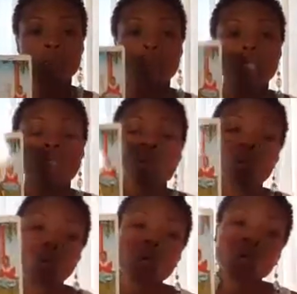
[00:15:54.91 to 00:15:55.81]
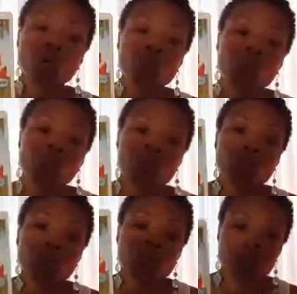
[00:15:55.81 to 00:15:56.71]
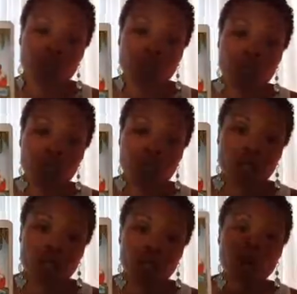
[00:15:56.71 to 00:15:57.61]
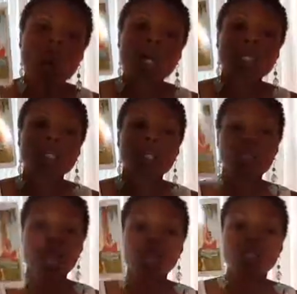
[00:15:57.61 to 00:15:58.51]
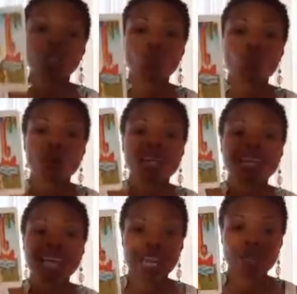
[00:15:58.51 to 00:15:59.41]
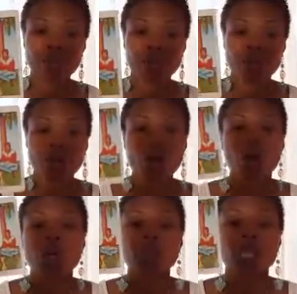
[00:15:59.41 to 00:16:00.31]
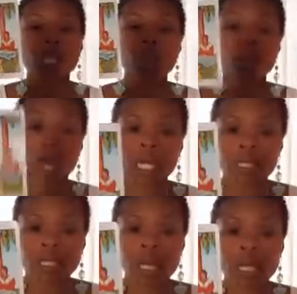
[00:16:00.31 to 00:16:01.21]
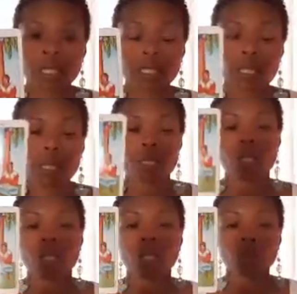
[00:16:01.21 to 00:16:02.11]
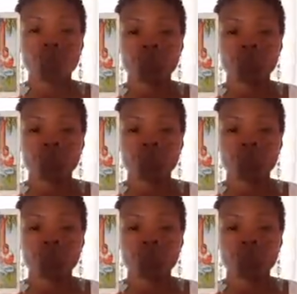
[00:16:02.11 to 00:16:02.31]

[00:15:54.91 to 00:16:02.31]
giving me. So what are you going to do differently? Change your game. Change your mindset, change your